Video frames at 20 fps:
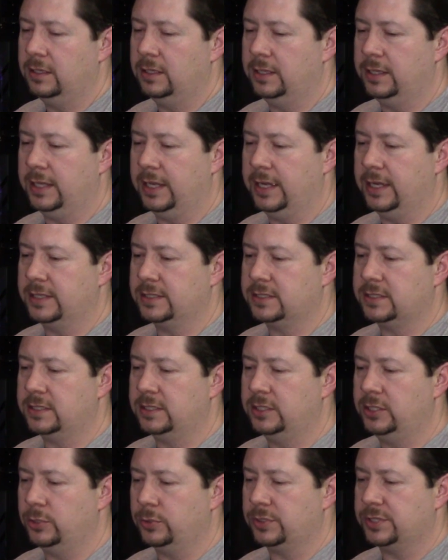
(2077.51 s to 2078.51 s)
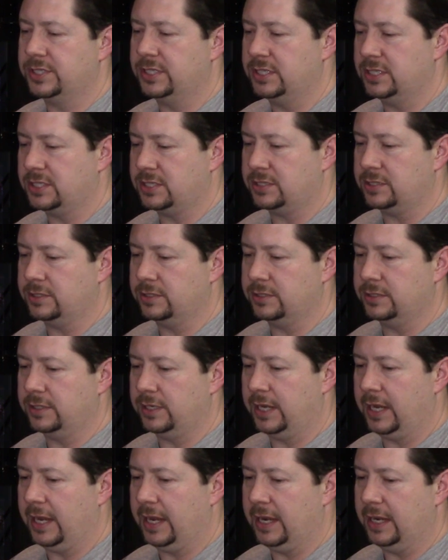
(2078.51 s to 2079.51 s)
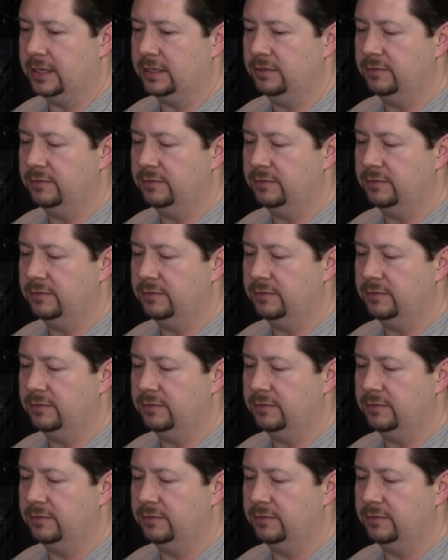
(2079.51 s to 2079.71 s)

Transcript: that your sister had